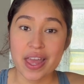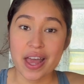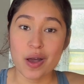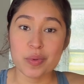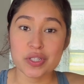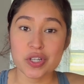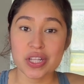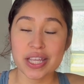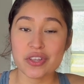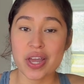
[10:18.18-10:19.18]
I'll be sure to
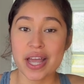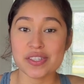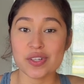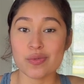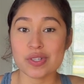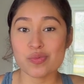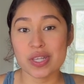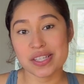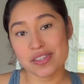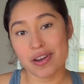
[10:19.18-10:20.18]
let you guys know once we
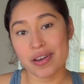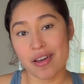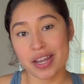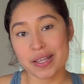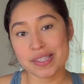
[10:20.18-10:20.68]
get started on it.